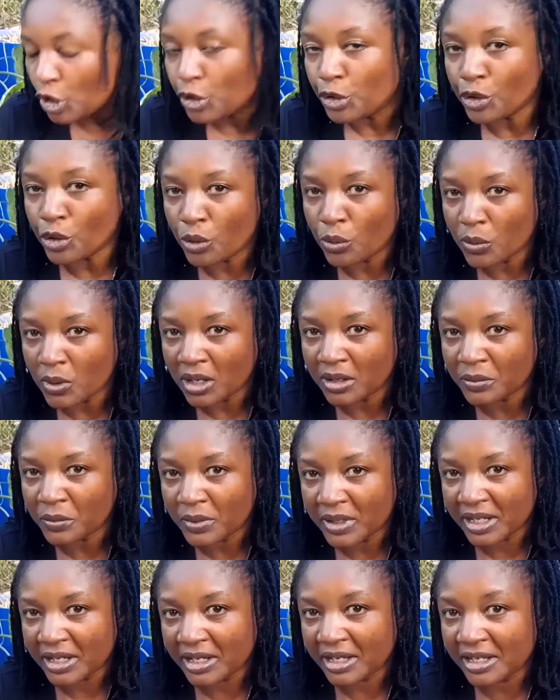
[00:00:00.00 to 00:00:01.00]
Now, one
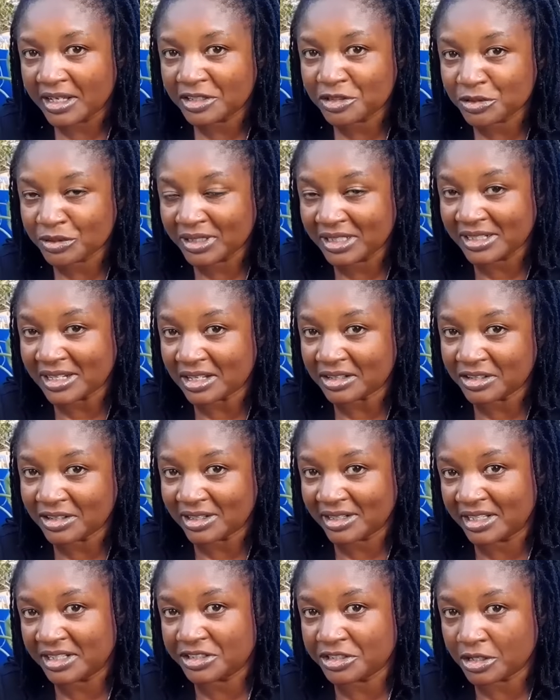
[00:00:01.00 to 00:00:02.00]
way to
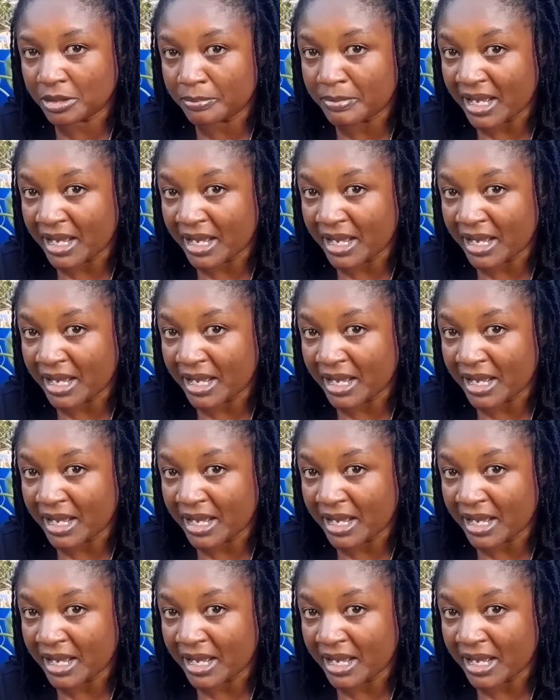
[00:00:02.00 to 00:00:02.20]
inoculate your